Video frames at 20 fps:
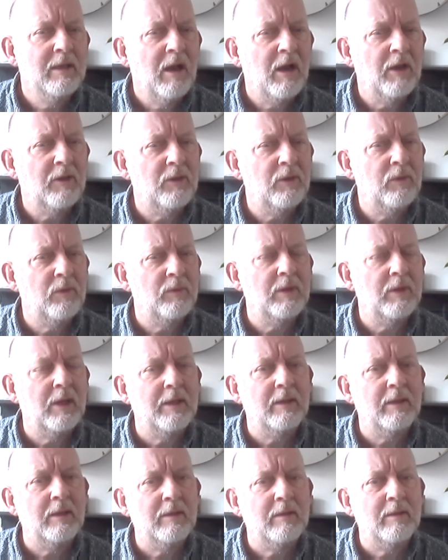I thought
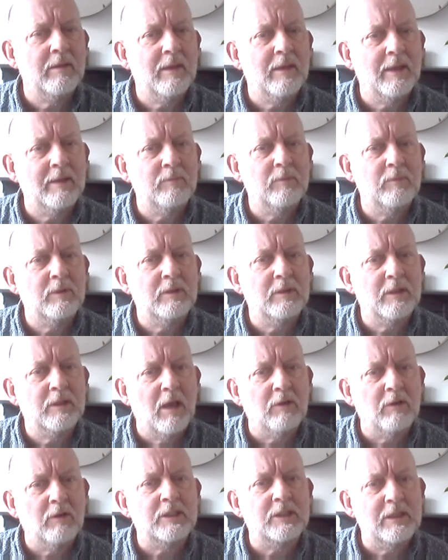they
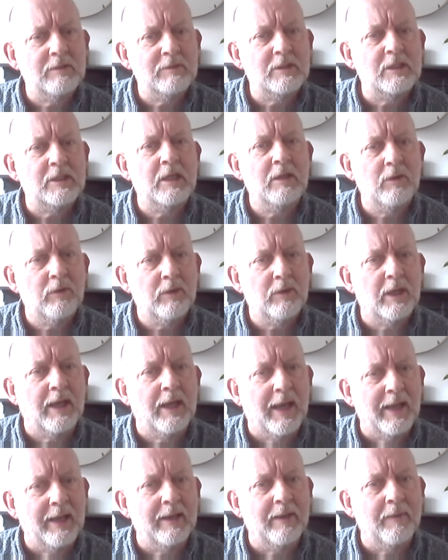are seriously
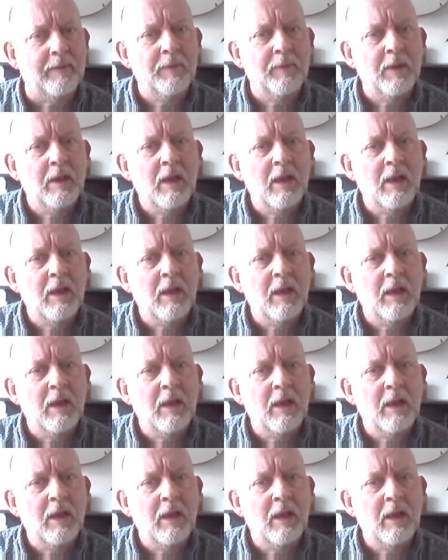looking at it.